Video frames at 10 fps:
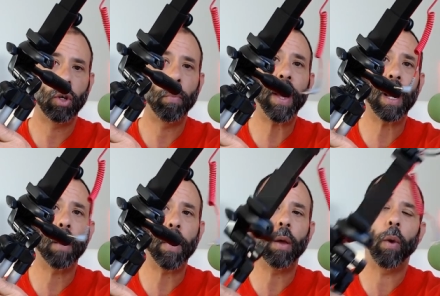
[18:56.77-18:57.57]
You can pick
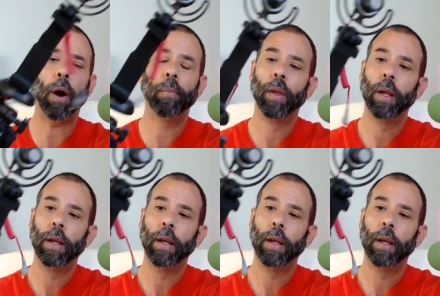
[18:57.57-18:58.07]
it up anywhere.